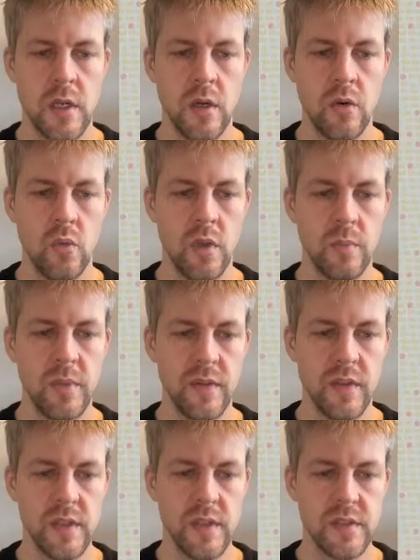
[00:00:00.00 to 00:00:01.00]
will be
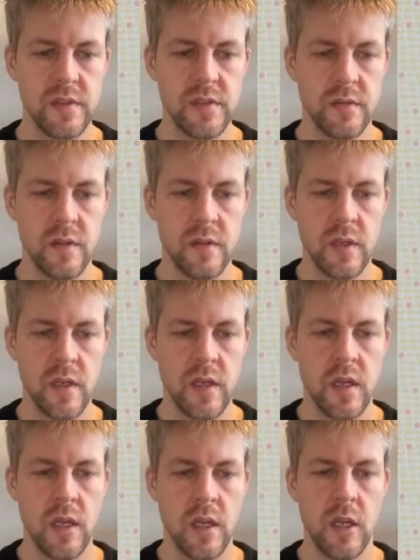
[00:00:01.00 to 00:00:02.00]
this.
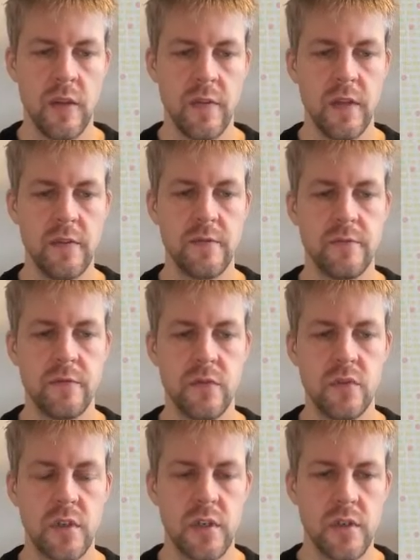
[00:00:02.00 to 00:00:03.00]
And then
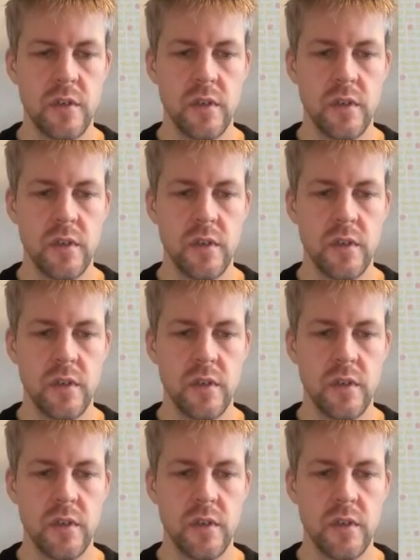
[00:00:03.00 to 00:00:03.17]
for